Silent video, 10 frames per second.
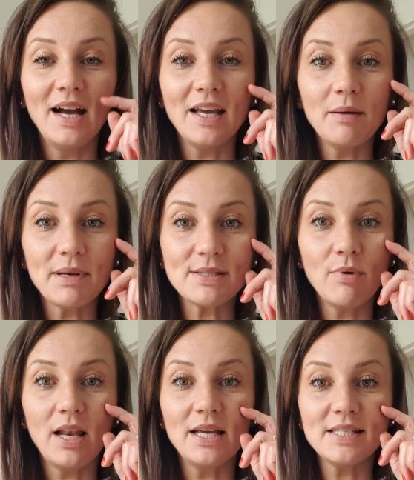I am as
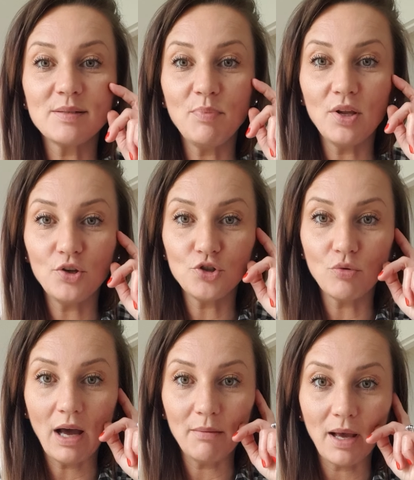well a
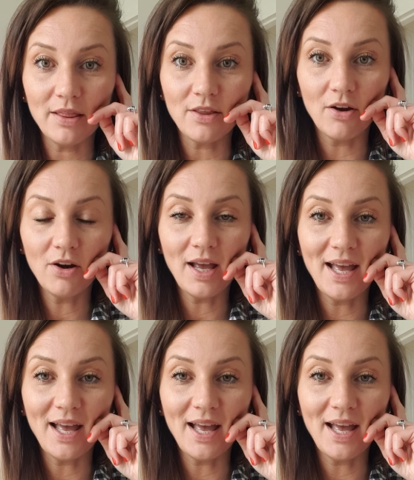spiritual mentor.